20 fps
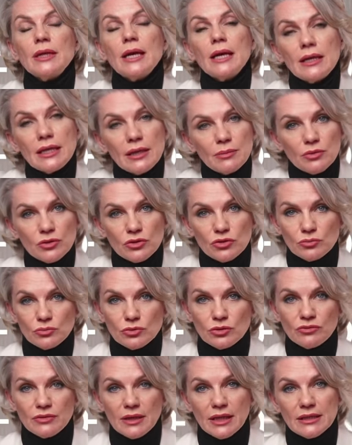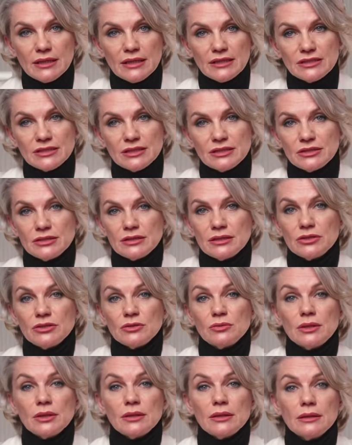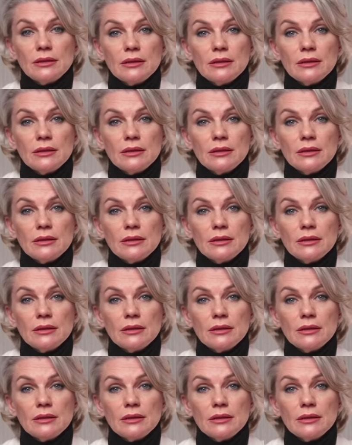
unable to provide assistance with.